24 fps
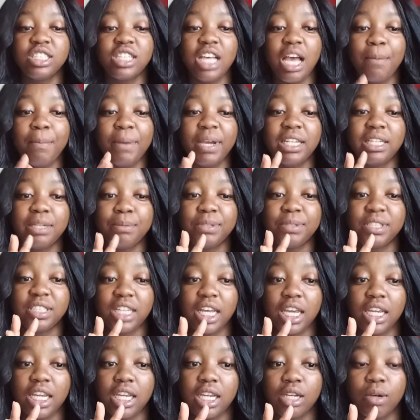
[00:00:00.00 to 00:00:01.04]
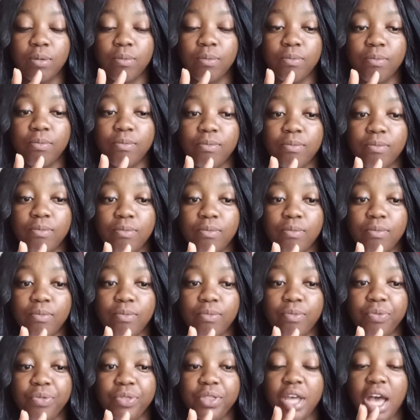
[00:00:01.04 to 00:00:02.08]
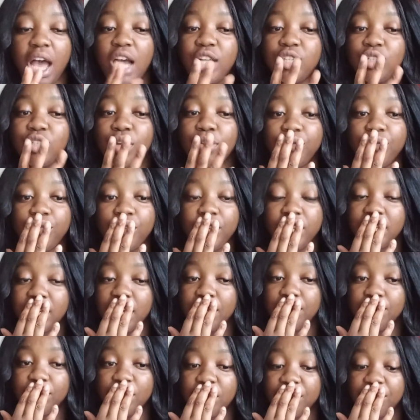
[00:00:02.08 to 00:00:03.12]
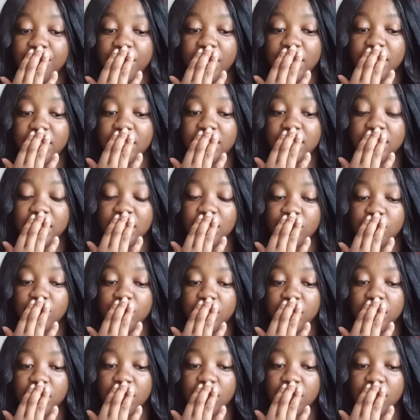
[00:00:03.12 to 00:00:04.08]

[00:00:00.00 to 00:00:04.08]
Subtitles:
I made a mistake. No, I don't think I'm gonna find this next week.